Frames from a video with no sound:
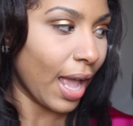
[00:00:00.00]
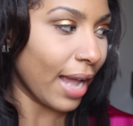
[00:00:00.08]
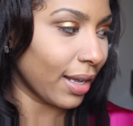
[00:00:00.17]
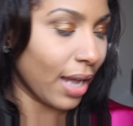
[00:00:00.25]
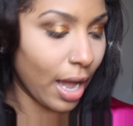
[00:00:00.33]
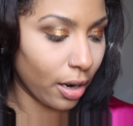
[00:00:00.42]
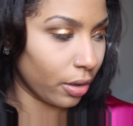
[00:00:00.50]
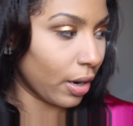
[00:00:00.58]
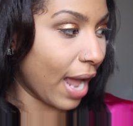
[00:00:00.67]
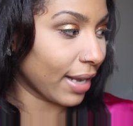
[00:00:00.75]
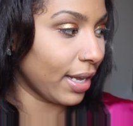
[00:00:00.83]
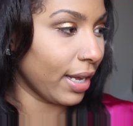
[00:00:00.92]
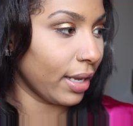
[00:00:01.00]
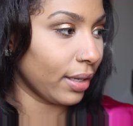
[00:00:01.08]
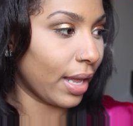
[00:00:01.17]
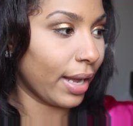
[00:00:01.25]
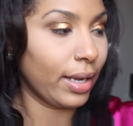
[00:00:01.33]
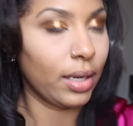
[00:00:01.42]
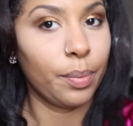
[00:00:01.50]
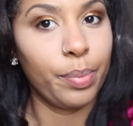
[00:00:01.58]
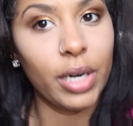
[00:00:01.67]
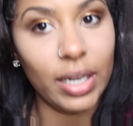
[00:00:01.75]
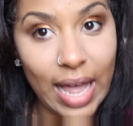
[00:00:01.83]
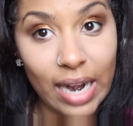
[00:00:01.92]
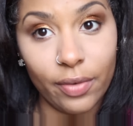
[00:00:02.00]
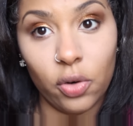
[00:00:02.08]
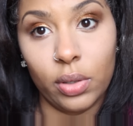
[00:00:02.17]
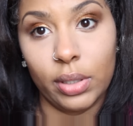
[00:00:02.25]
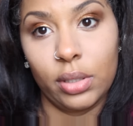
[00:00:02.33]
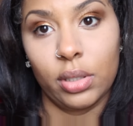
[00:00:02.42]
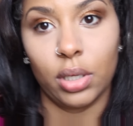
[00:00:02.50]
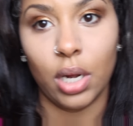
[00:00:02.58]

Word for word: I, I don't know. I can't like put a lot of it on.